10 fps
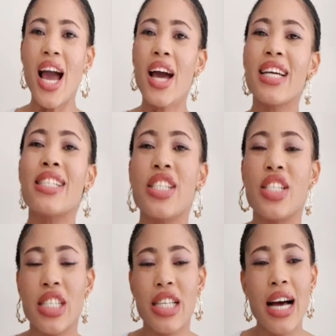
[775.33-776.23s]
Now the
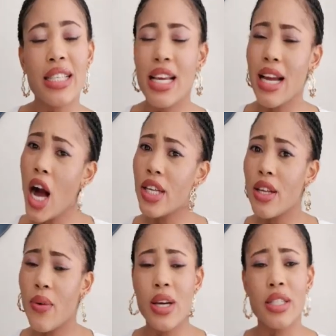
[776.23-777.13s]
teachers asked,
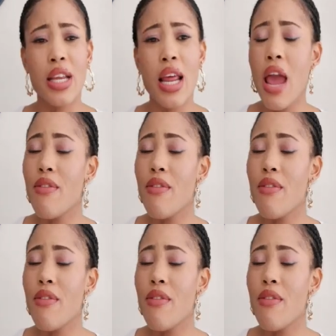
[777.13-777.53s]
asked the question,